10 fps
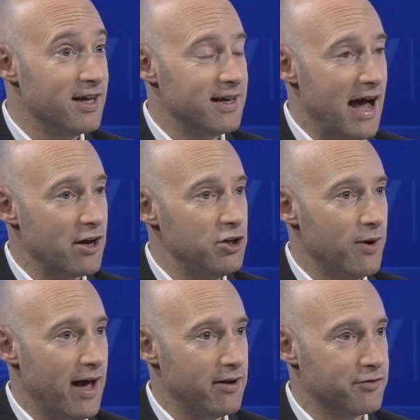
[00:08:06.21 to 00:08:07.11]
Now
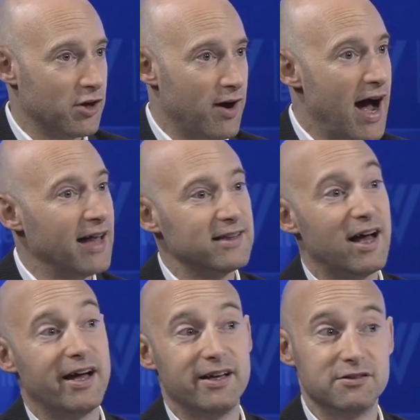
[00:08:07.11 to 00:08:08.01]
you have,
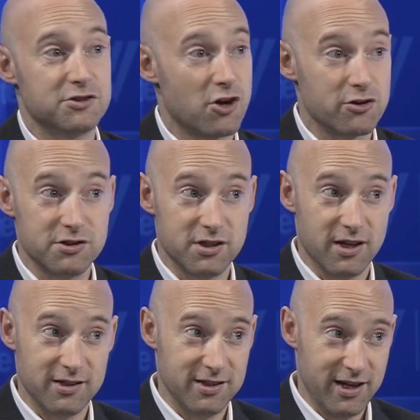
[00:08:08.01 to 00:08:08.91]
Hotline starts in
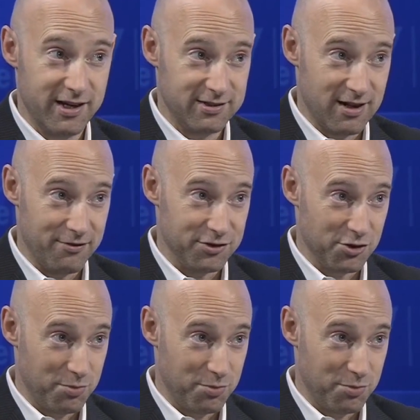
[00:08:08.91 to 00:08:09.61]
1987,